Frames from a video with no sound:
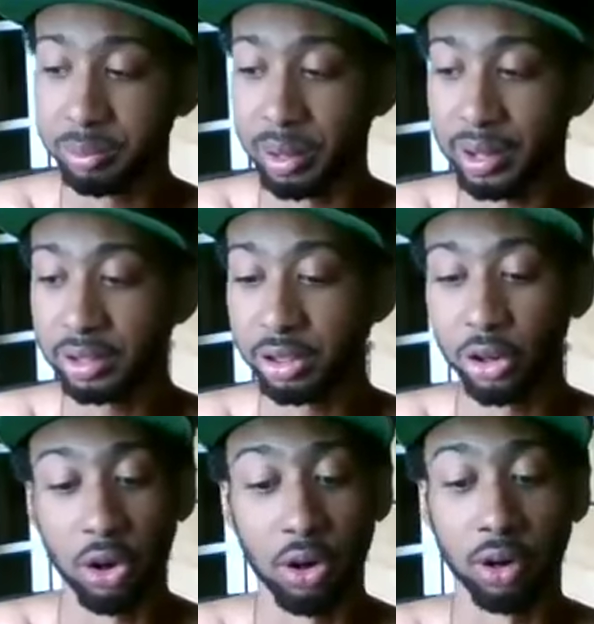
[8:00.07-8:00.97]
buying a
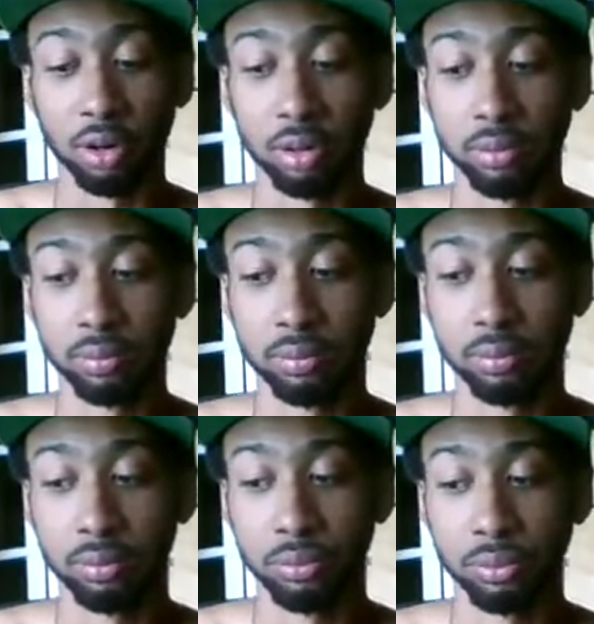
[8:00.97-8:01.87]
car
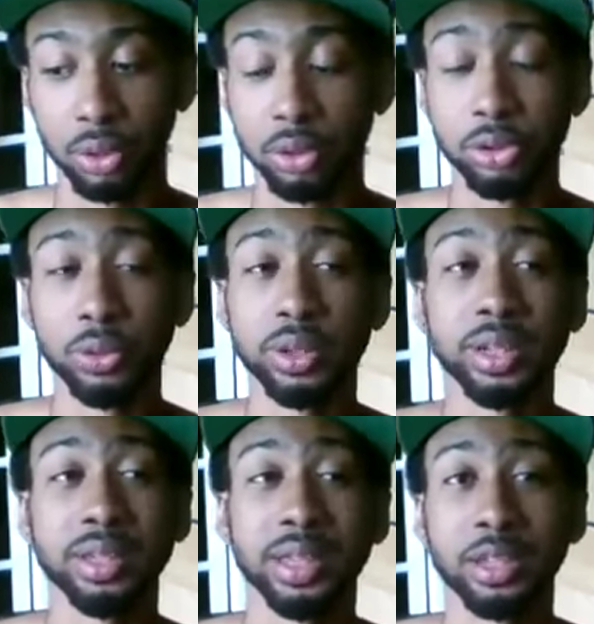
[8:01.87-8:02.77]
or doing
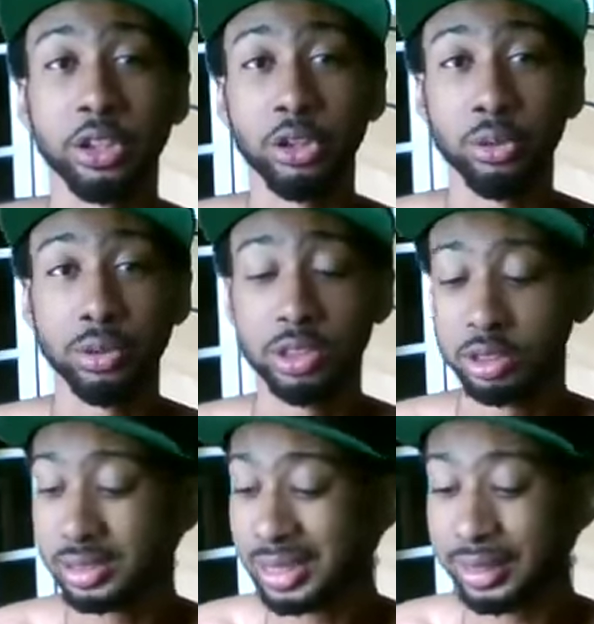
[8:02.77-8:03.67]
anything
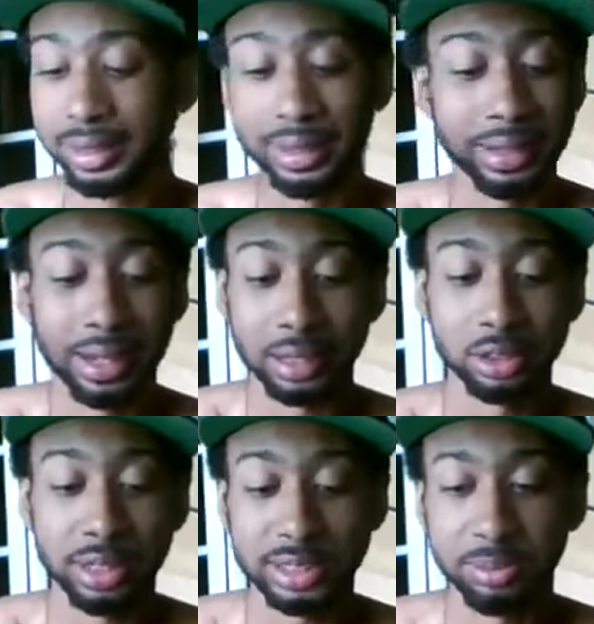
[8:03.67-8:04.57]
huge, signing any
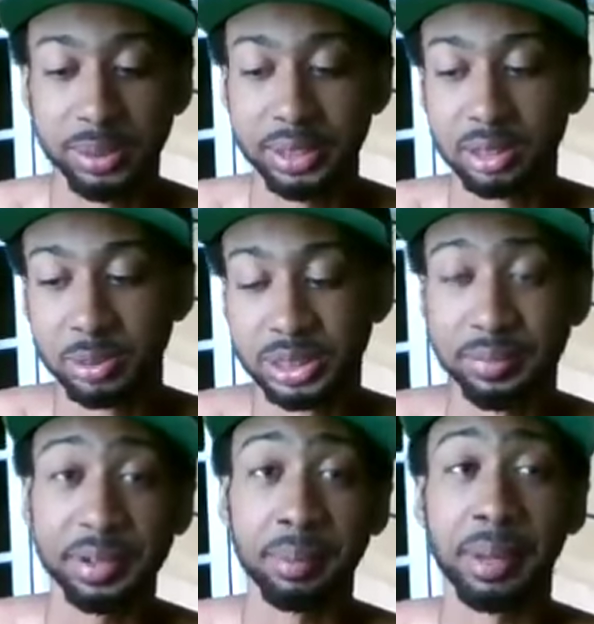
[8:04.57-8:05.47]
contracts, spending a
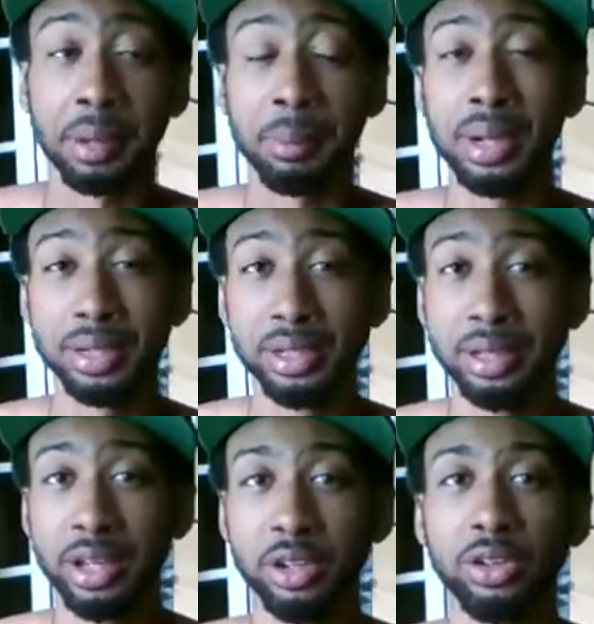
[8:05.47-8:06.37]
specific amount of money
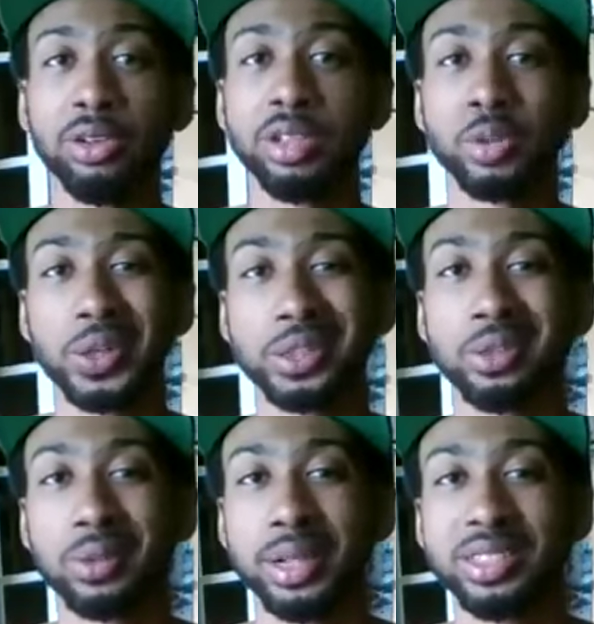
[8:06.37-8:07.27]
during these
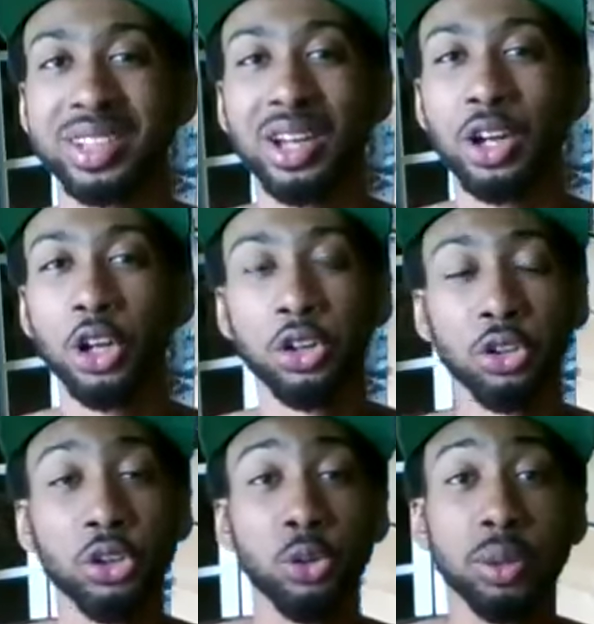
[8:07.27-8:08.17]
retrogrades,
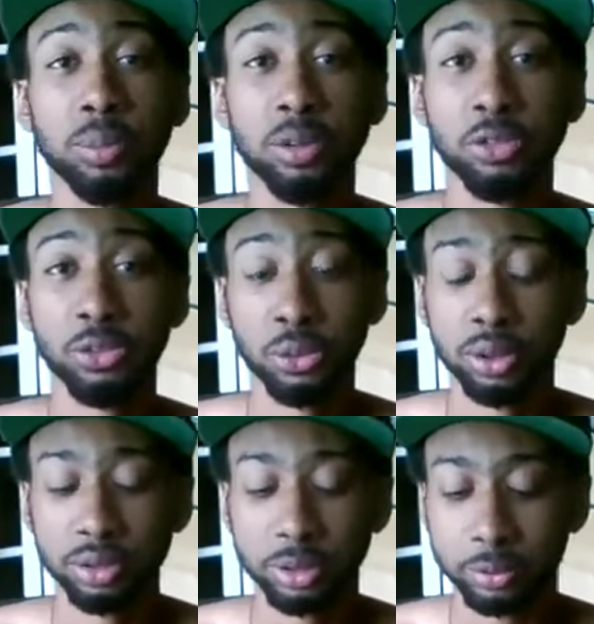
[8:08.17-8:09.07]
do it
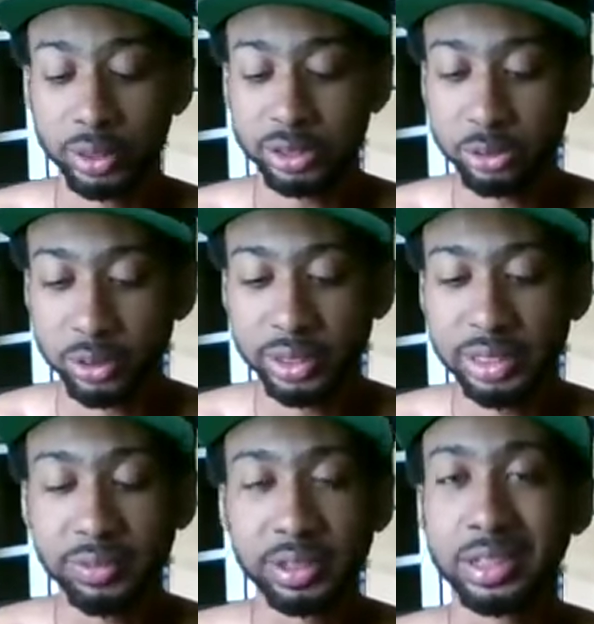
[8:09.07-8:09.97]
before the
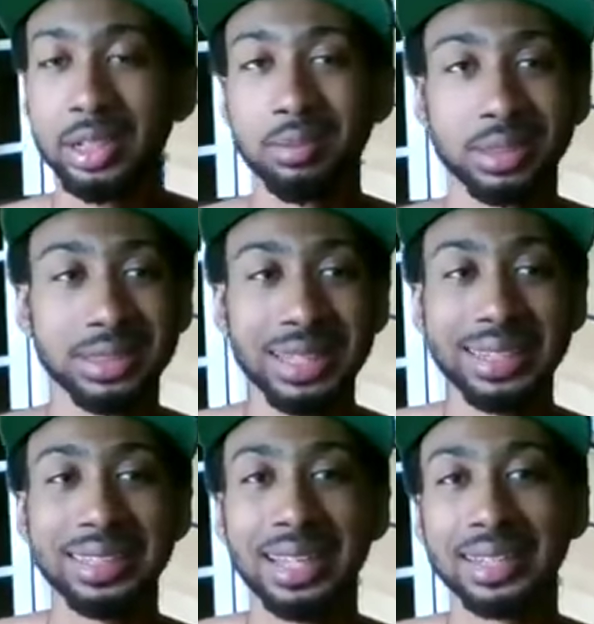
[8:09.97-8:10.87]
retrograde even comes,
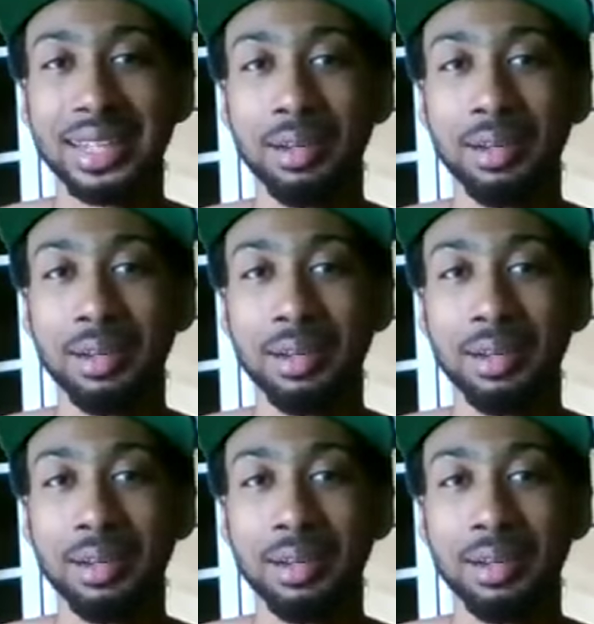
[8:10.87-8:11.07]
taking that